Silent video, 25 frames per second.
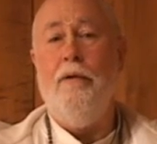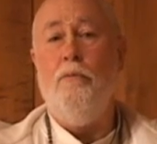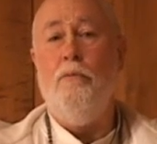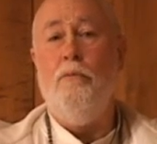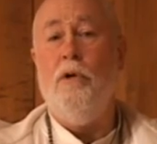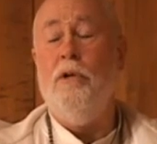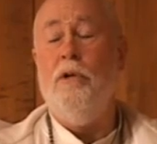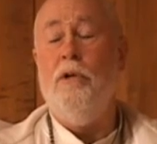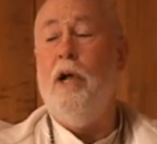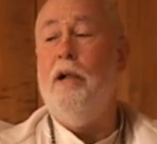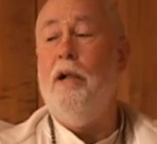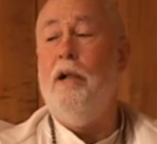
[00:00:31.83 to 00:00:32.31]
And
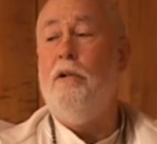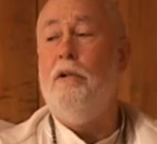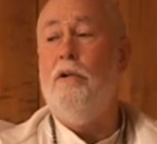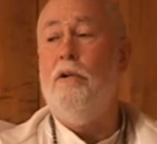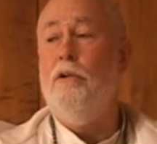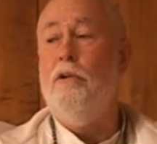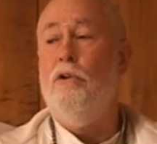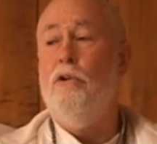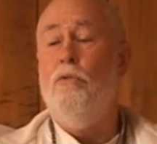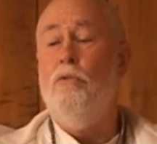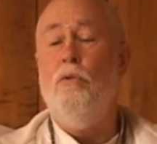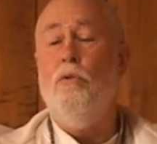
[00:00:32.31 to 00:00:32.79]
we're not
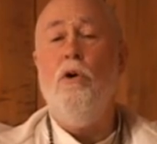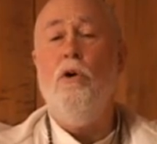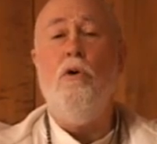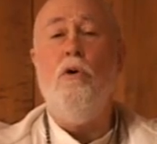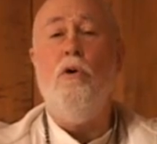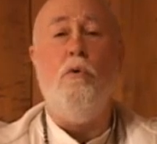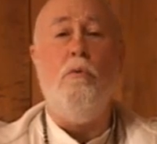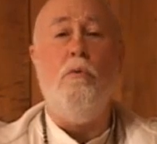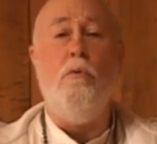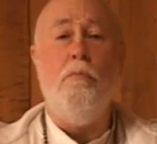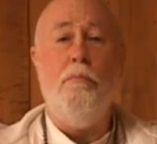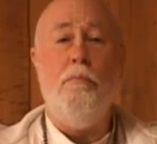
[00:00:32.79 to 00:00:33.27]
going to
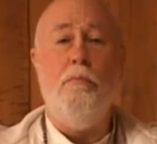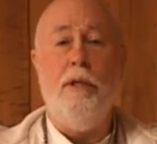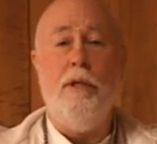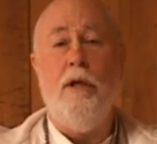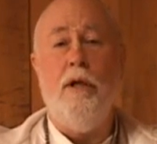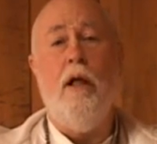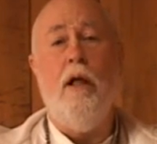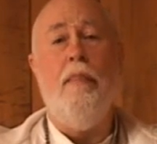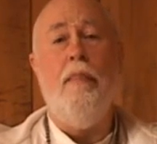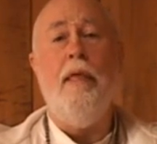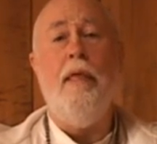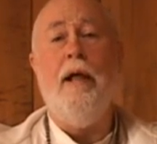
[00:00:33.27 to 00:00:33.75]
grow
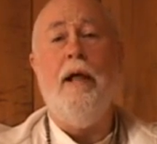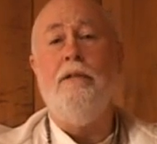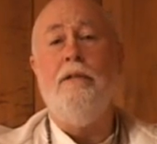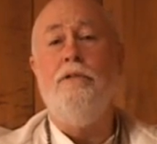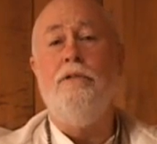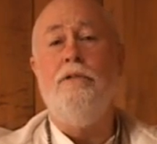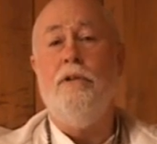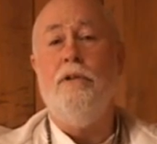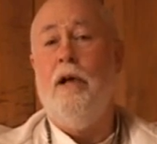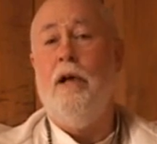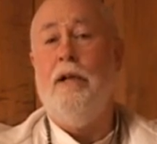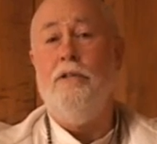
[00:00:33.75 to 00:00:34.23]
beyond
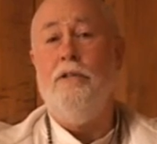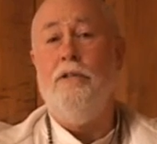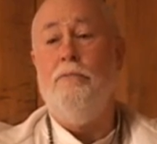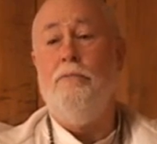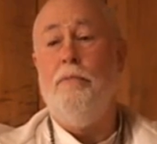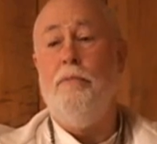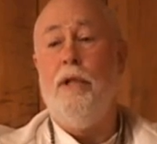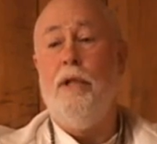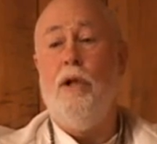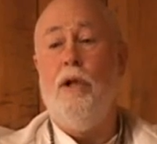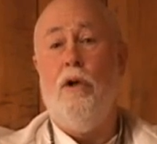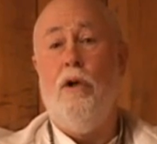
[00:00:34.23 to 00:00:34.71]
that
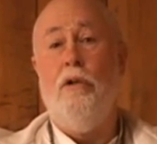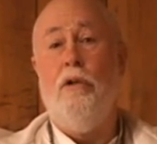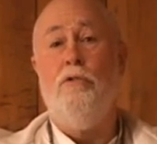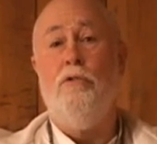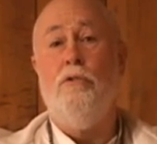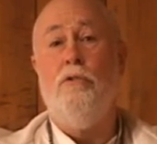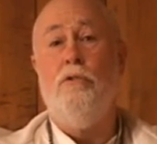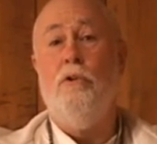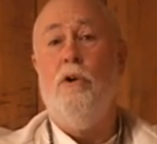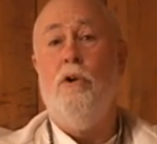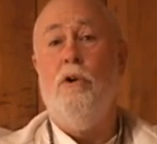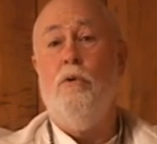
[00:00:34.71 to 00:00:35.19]
size,
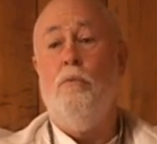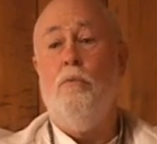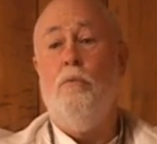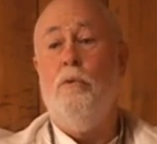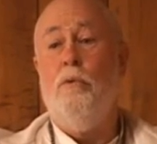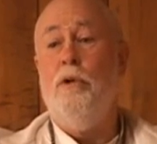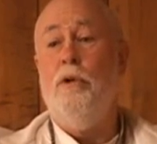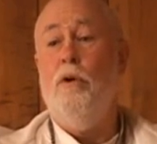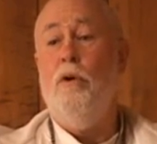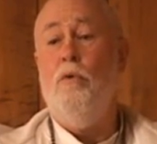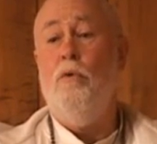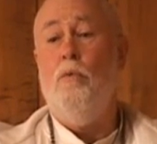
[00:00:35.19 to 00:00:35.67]
because
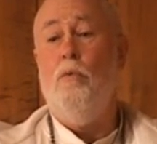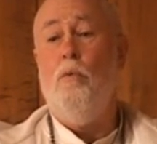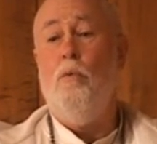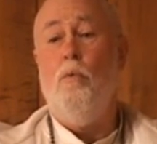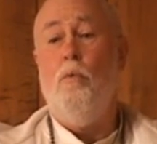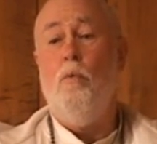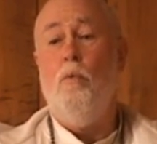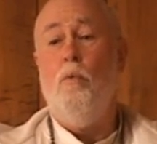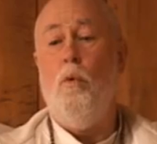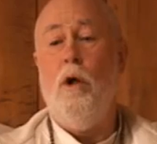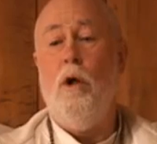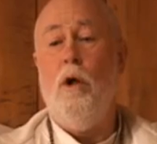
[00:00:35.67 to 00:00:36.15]
we don't
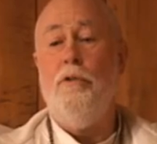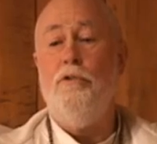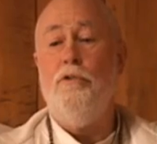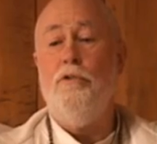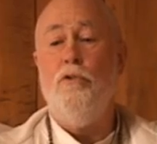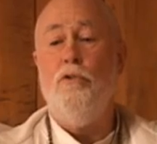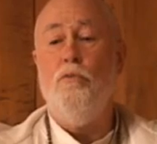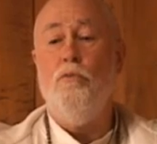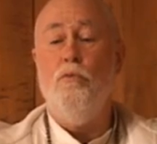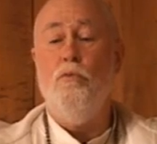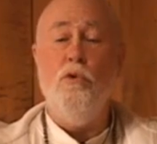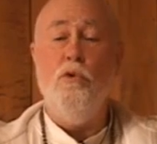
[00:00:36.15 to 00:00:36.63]
want
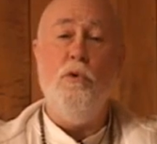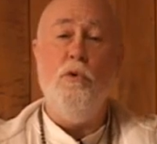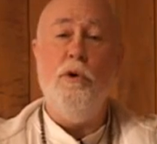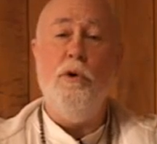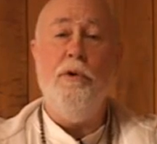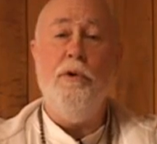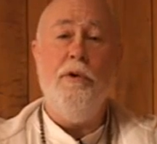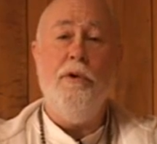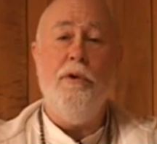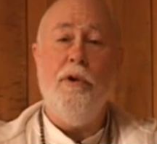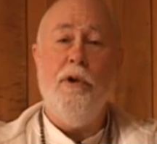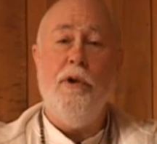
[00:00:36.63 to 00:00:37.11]
to
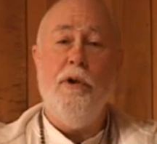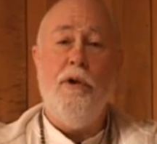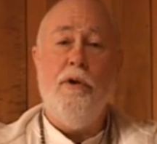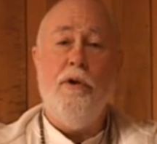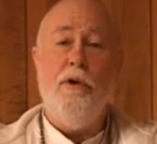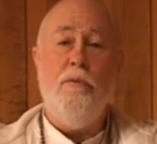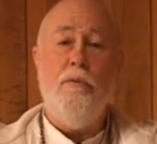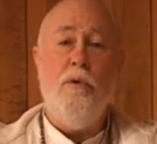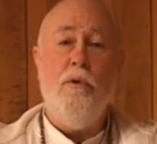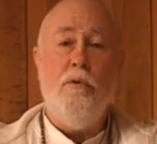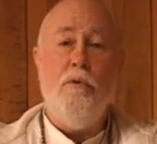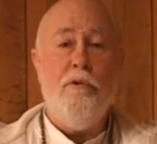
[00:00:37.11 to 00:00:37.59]
ruin
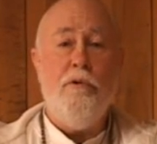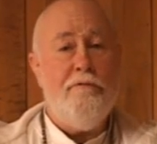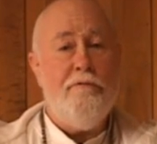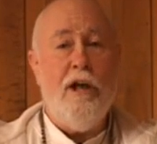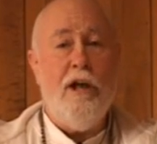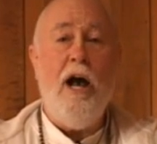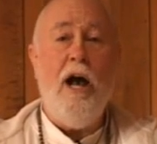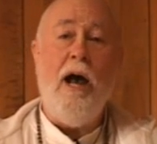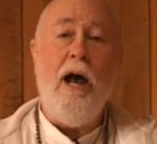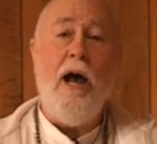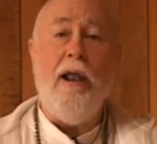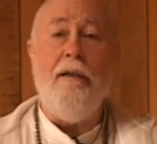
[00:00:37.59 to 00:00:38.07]
what
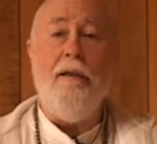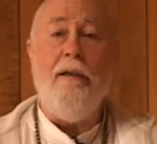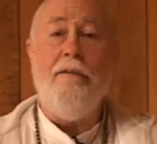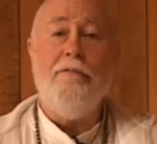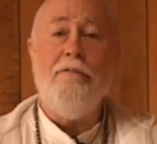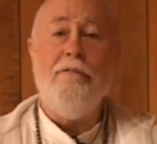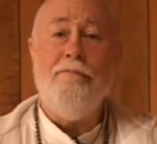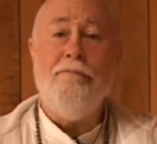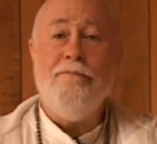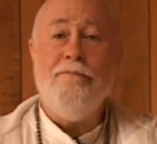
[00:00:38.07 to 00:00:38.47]
we've got.